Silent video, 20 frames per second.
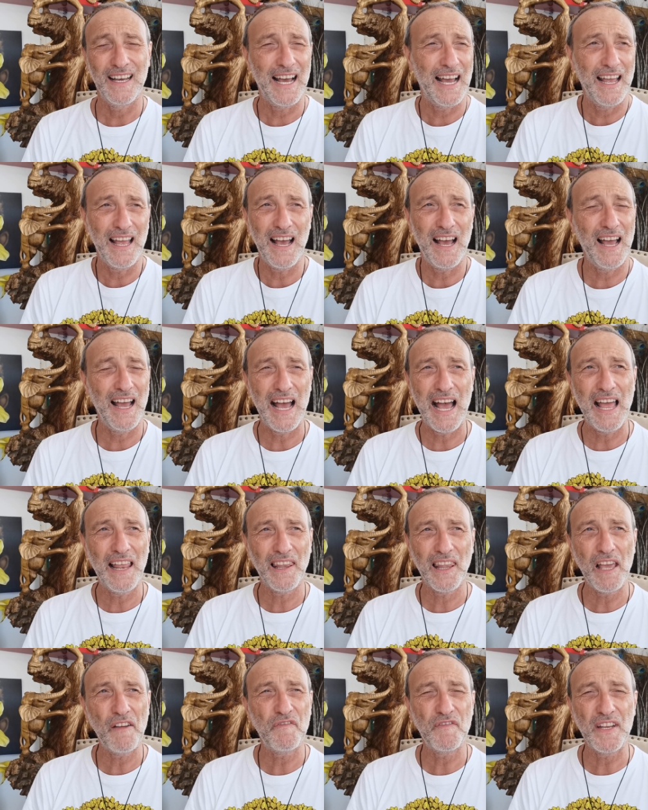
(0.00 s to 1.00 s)
I, I
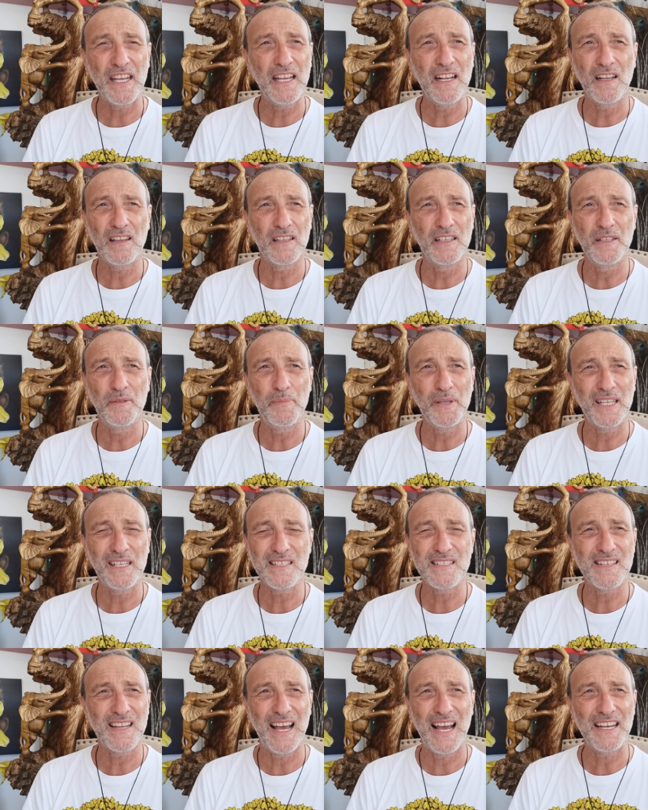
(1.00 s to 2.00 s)
left England
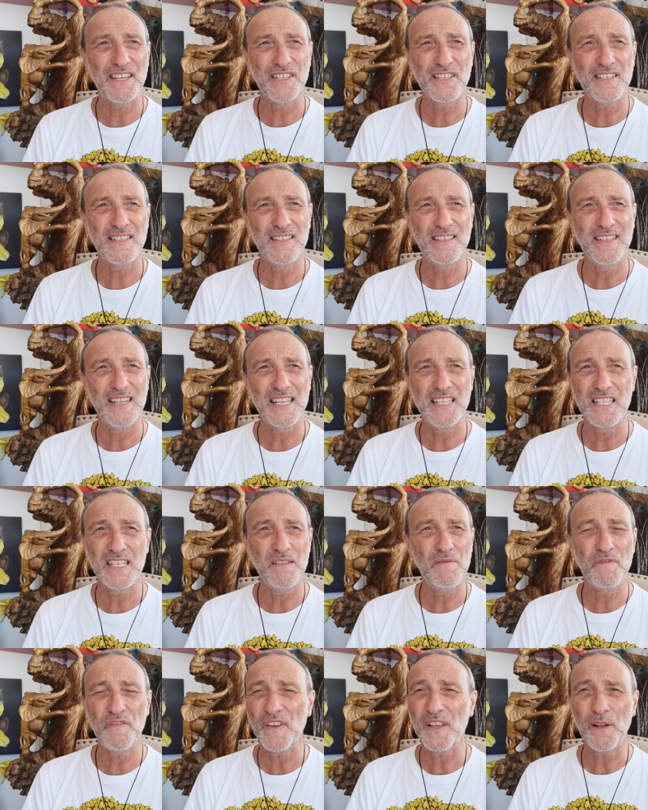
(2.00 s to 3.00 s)
because I just it
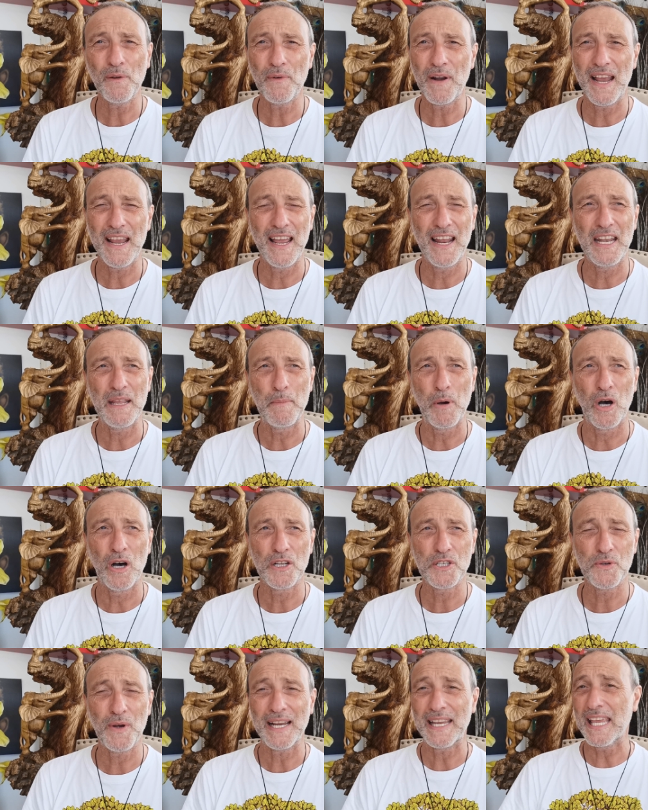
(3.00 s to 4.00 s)
didn't feel right
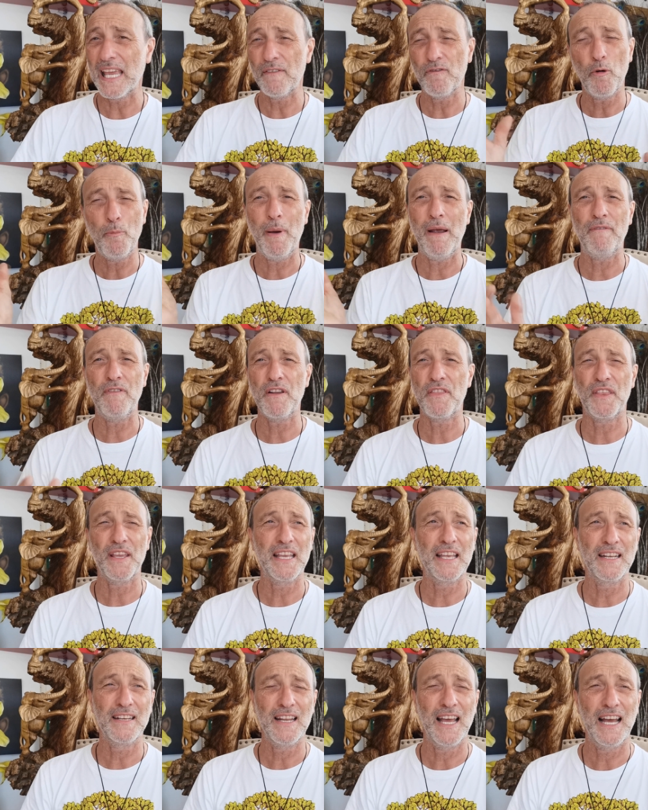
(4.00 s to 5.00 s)
anymore. So I gave up
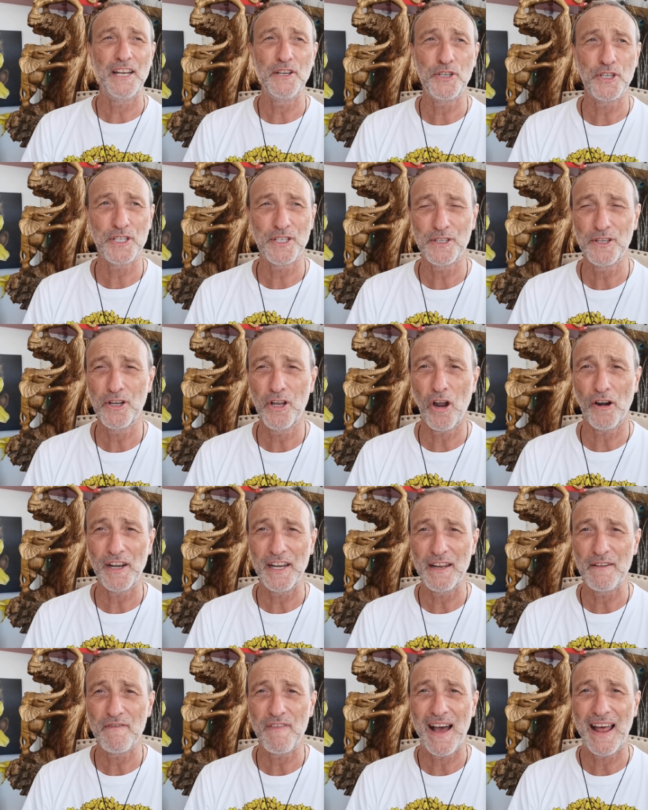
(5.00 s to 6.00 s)
everything and, and just got
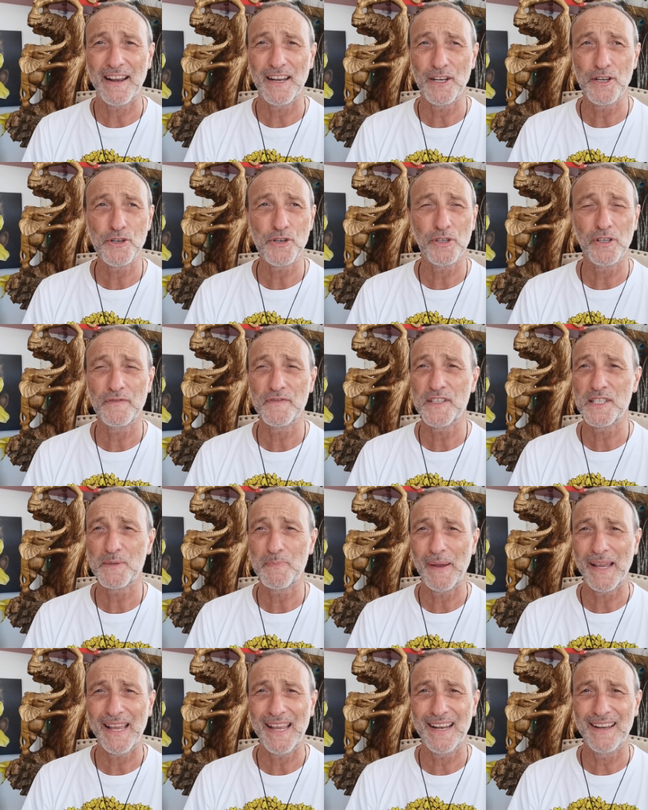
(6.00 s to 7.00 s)
in a van and drove to
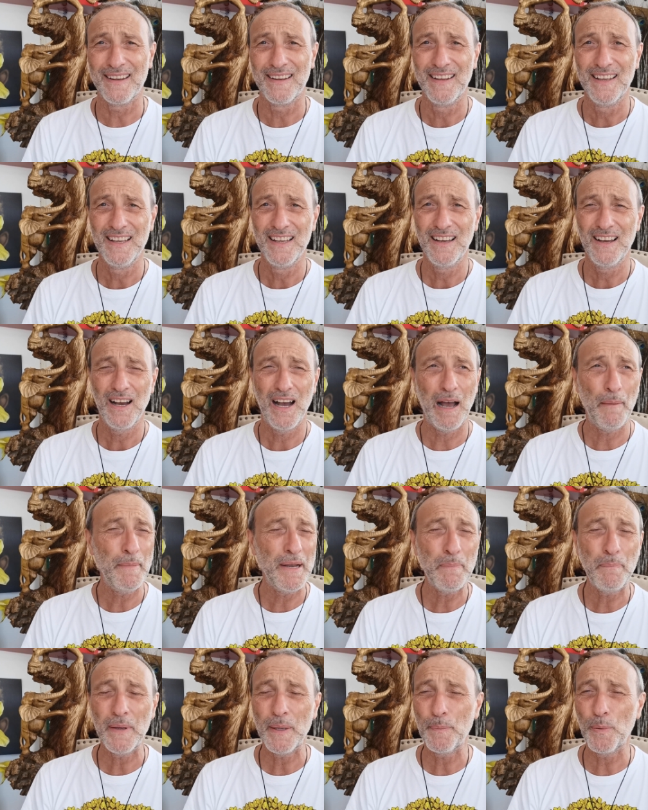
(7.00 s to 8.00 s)
Spain. How
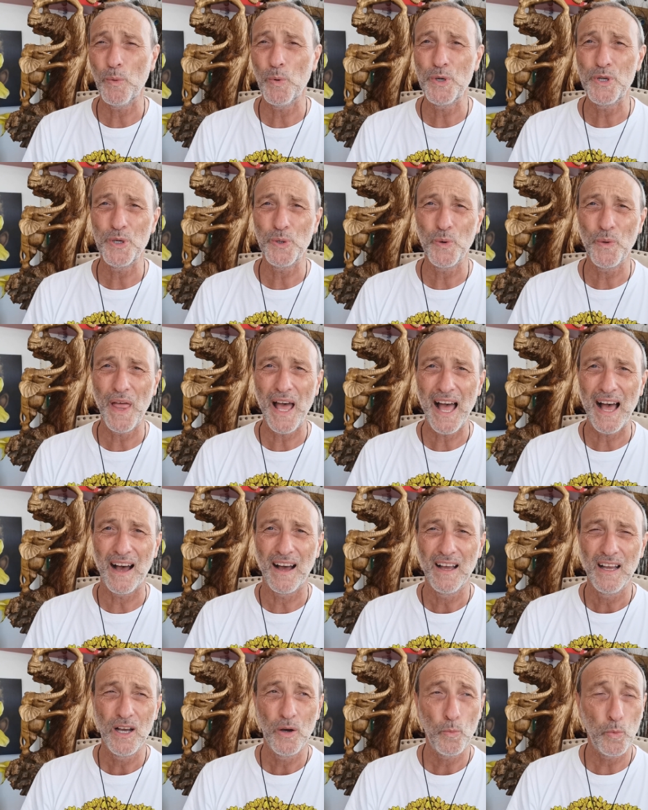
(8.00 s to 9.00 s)
many people would do
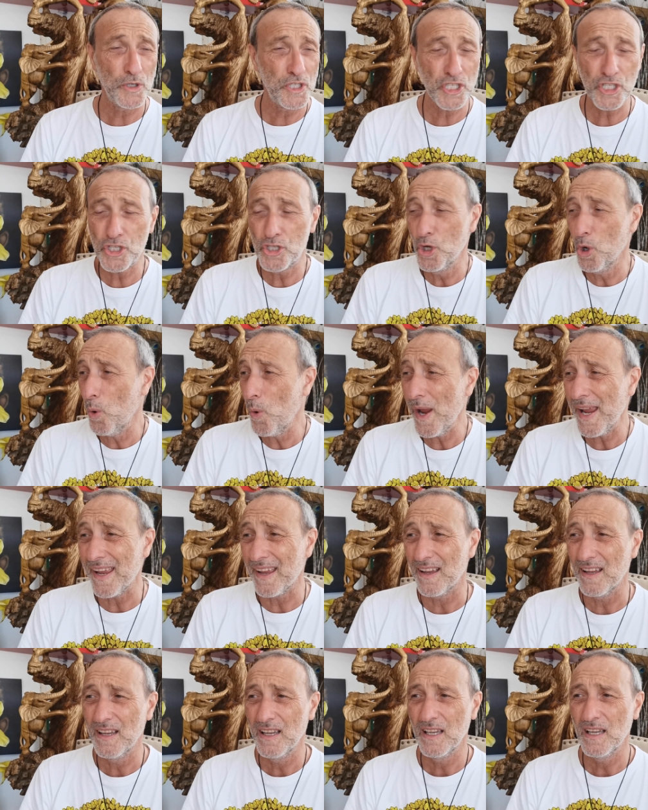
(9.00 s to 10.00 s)
that? Well, just do
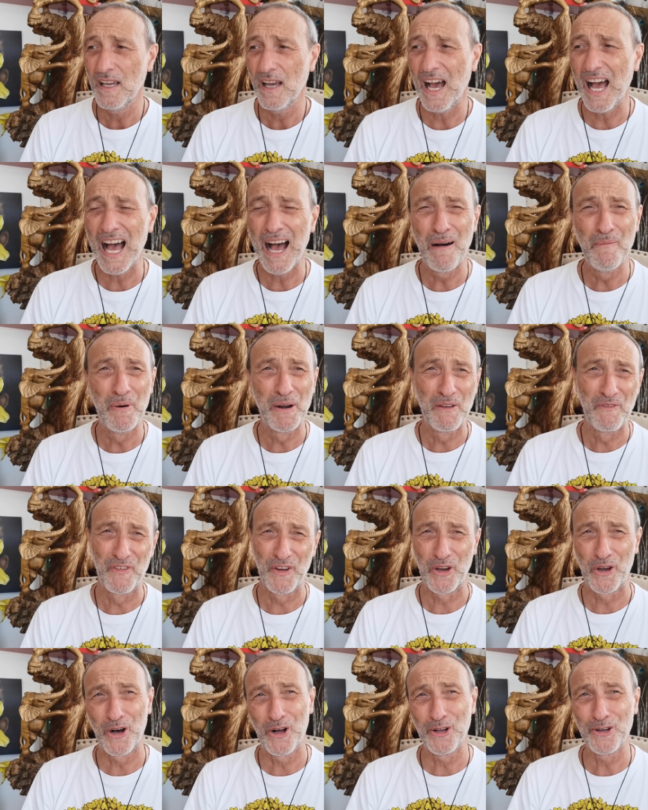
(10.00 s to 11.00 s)
it. Ah, but if
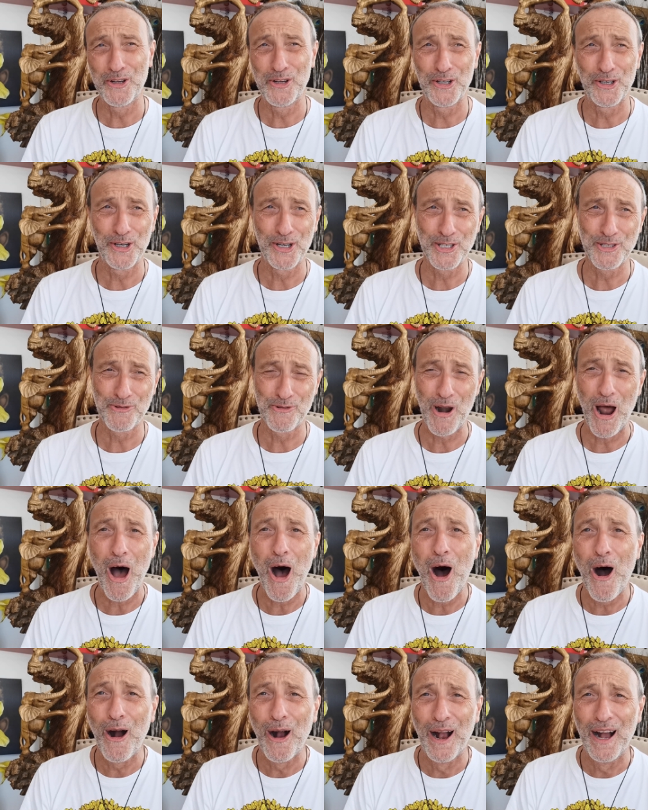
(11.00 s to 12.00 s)
it all goes
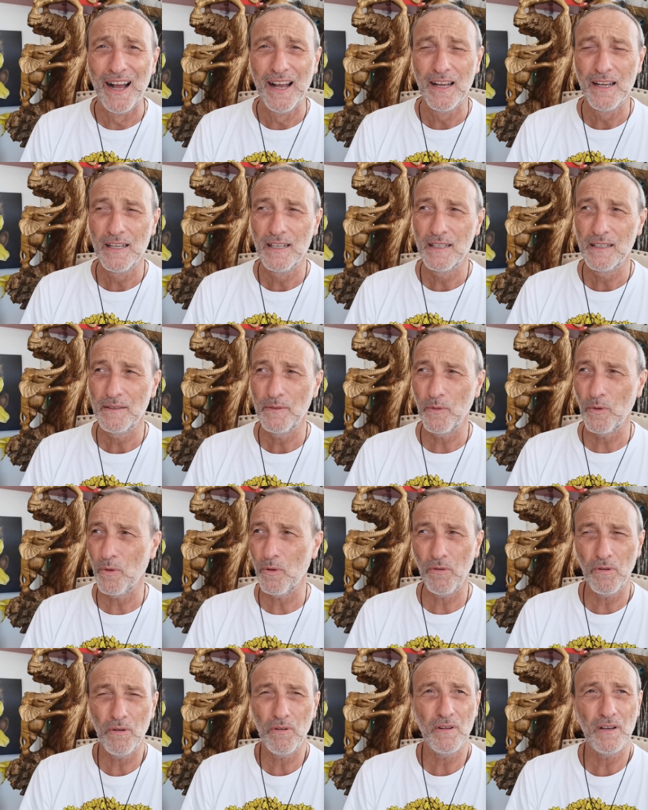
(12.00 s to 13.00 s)
wrong,
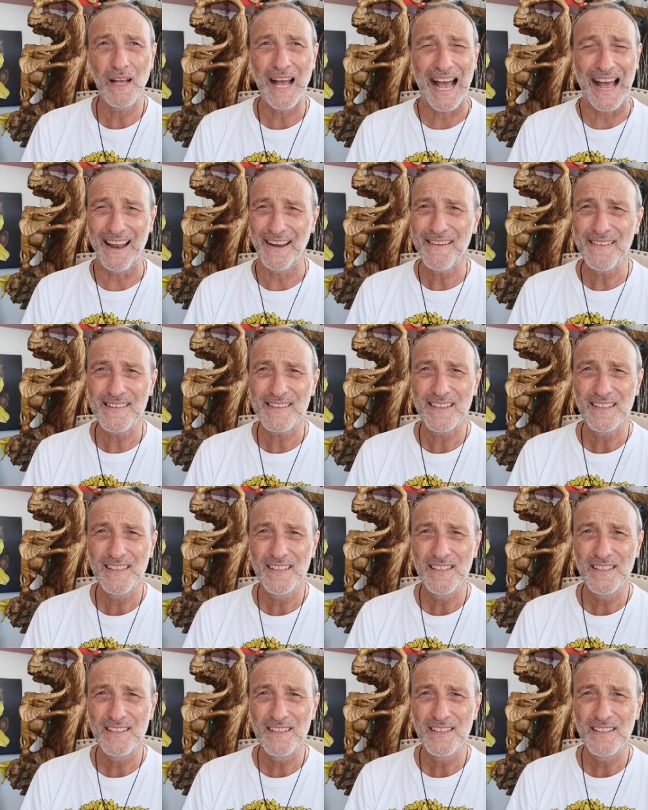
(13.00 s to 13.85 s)
well, and.